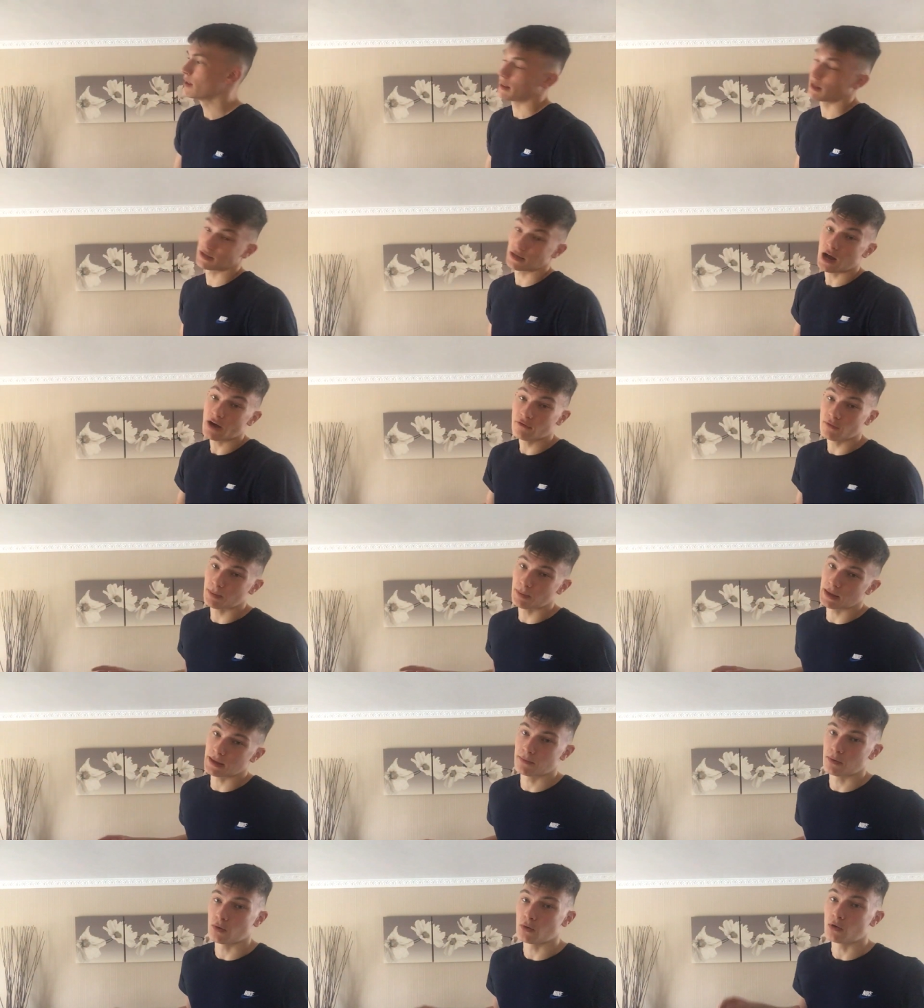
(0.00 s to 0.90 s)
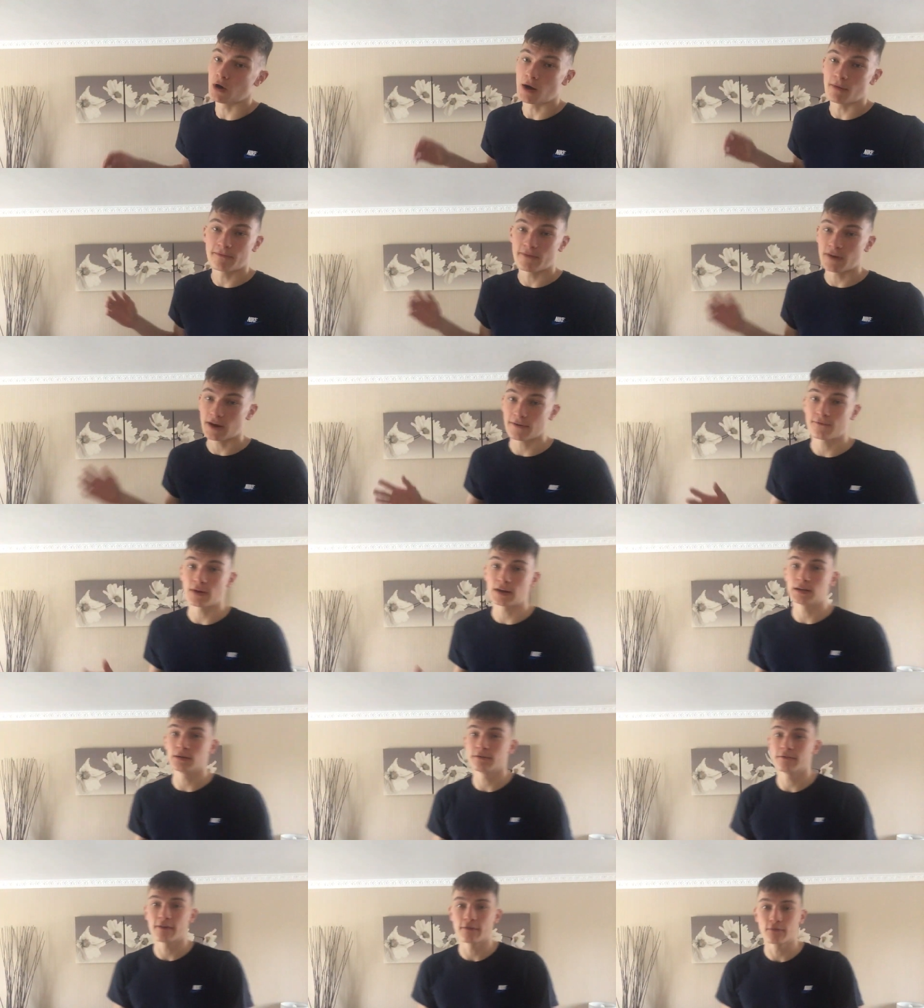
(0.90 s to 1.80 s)
There's other people. I'm very
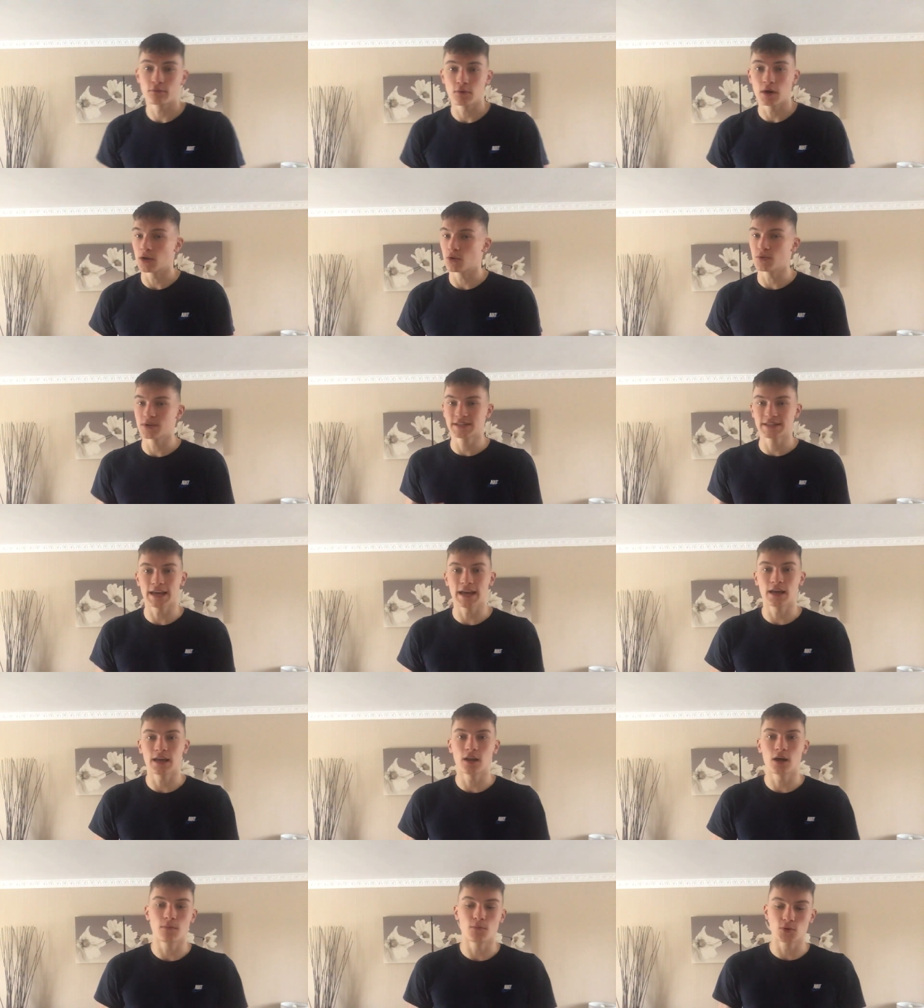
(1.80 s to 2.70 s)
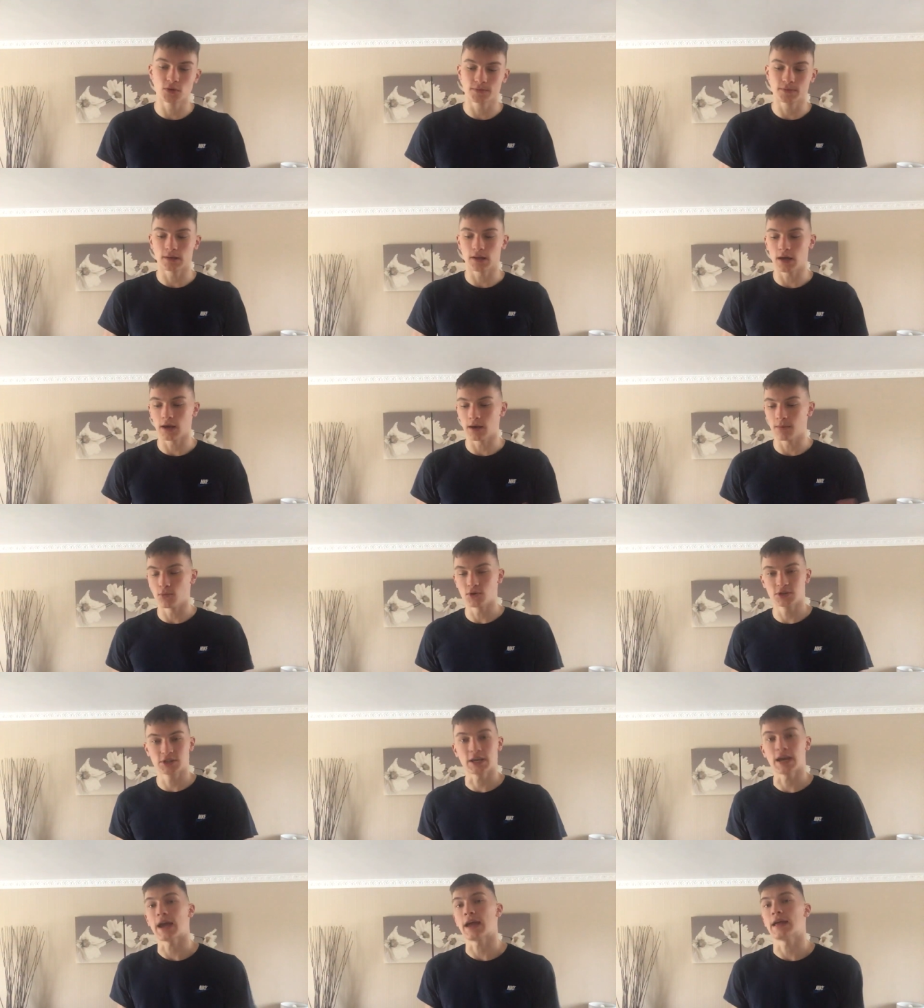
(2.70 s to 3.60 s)
friendly with everyone. I always say hello. I'm always polite. I'm
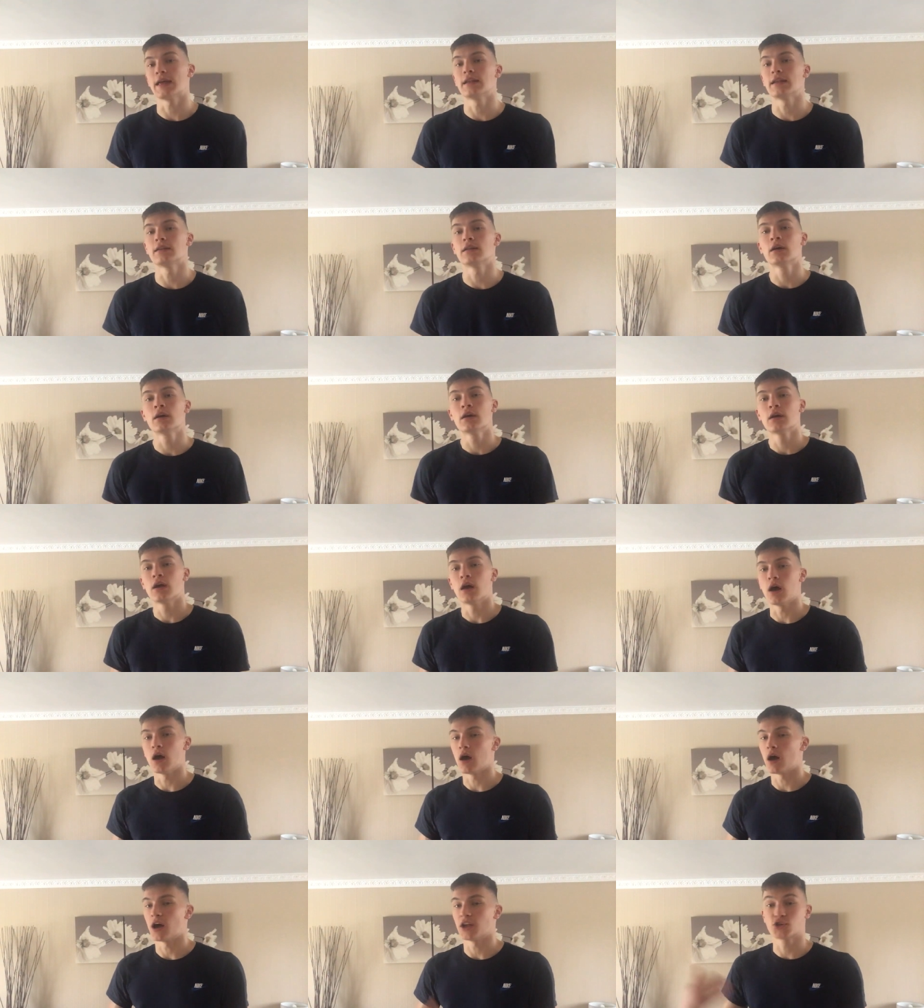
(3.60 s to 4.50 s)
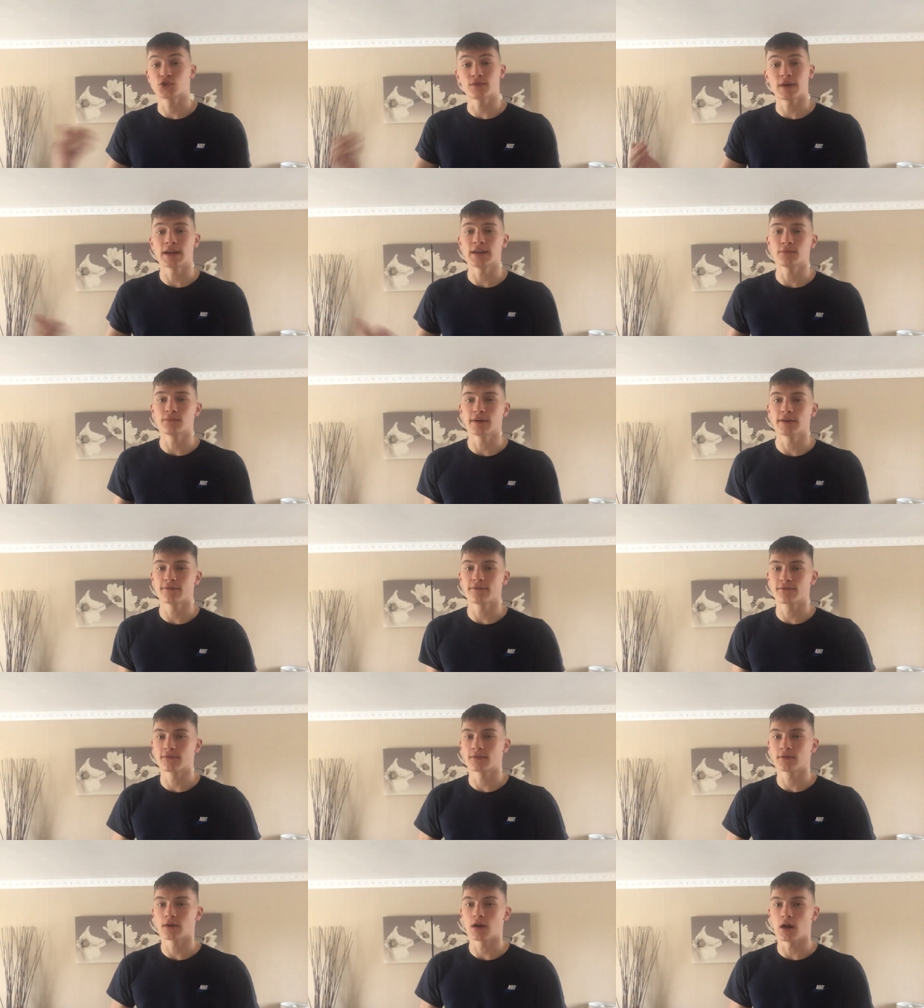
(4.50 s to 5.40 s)
always chatting. I train
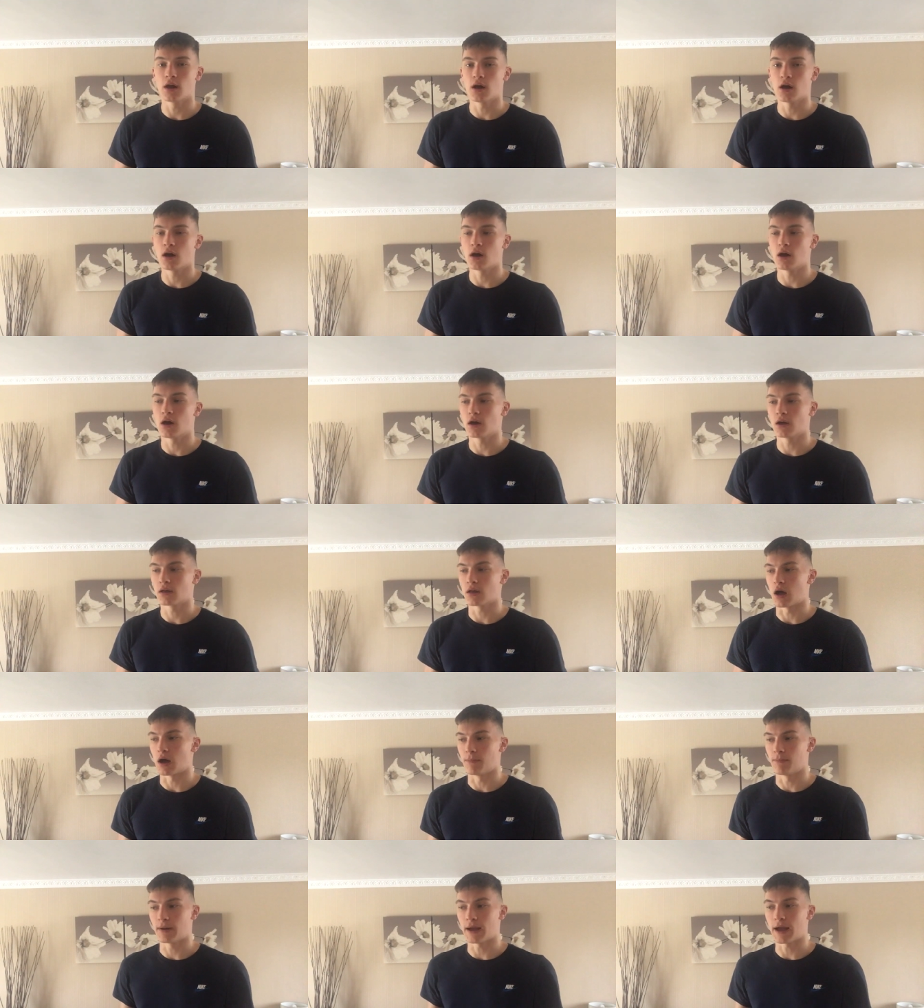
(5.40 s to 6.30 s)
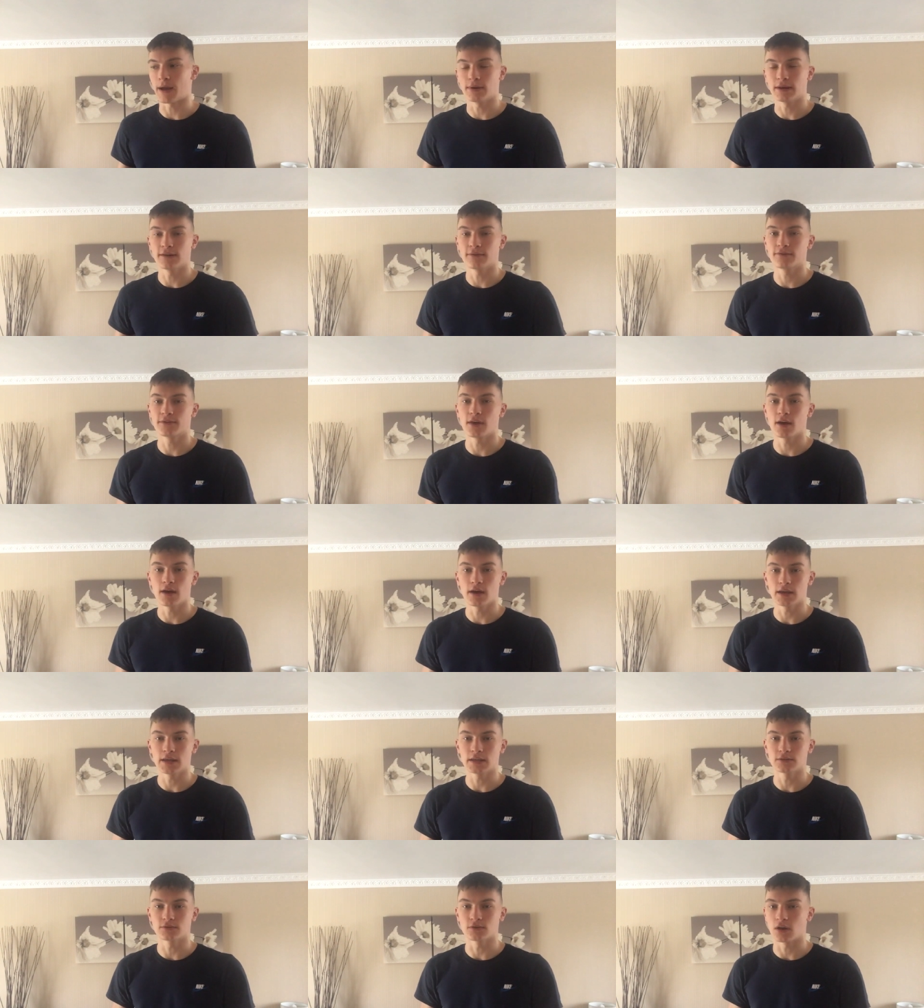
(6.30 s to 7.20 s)
with a powerlifter.
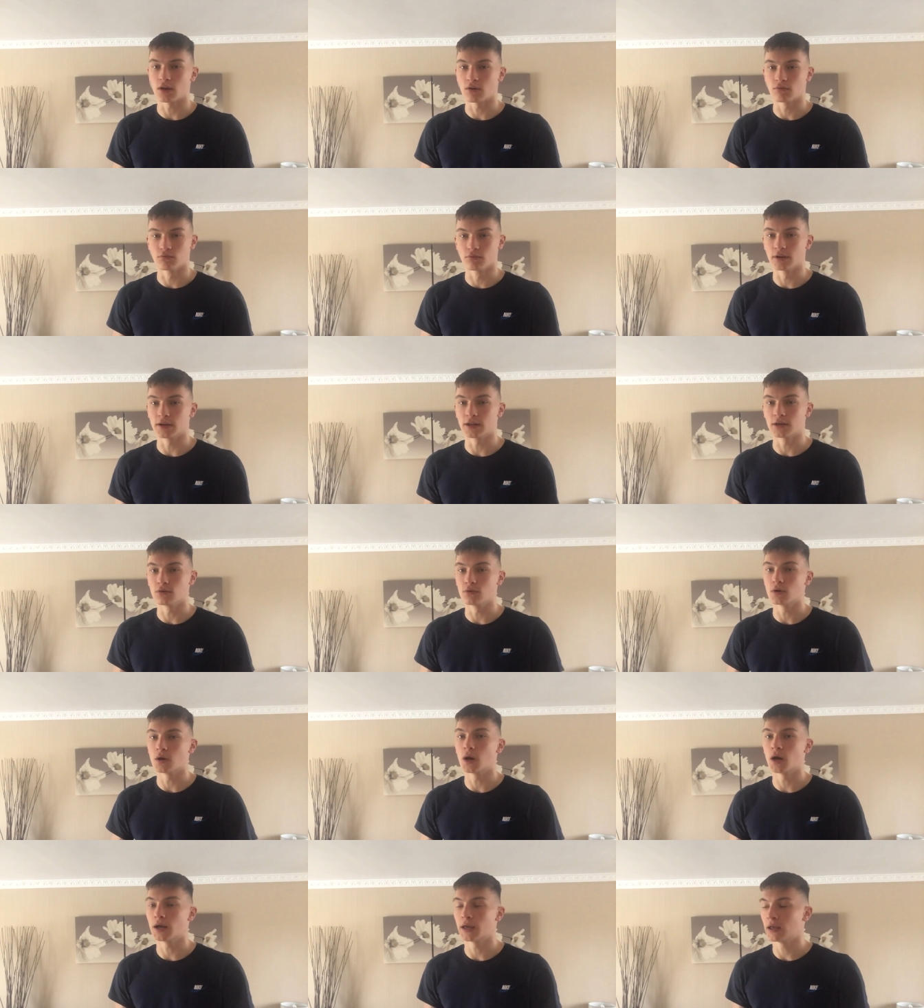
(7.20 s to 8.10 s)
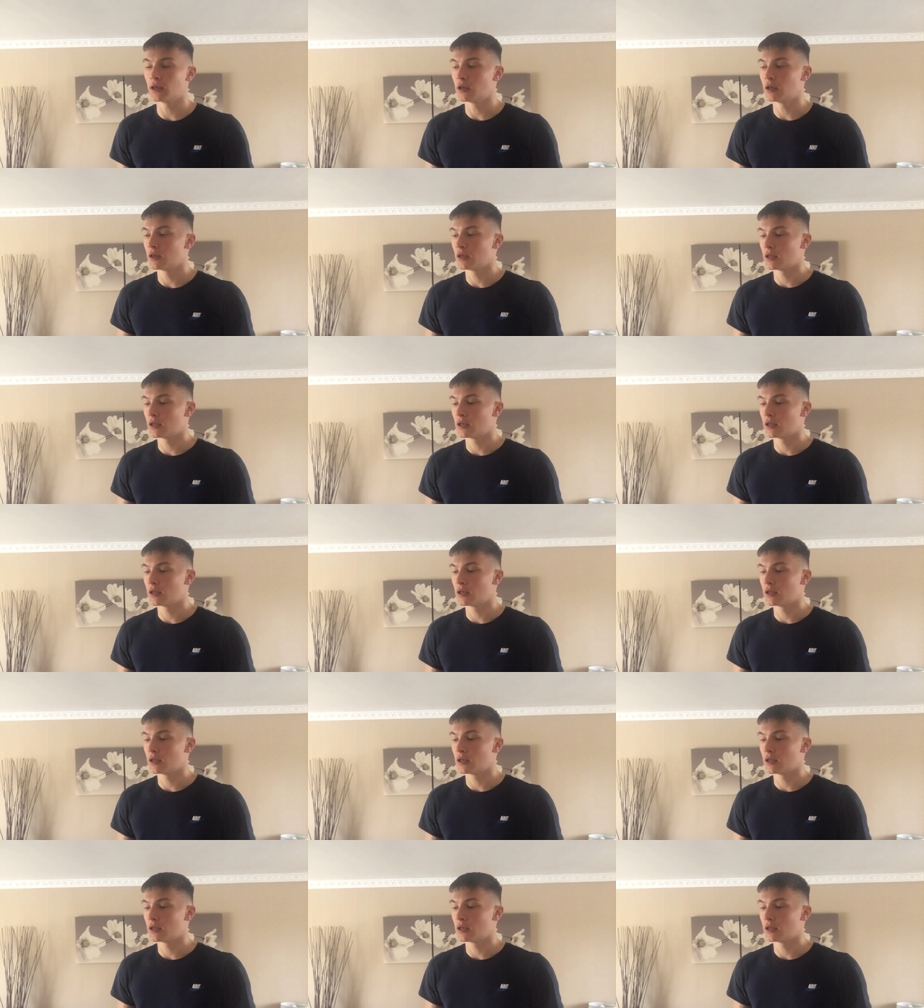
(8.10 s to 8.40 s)
He's a really cool guy.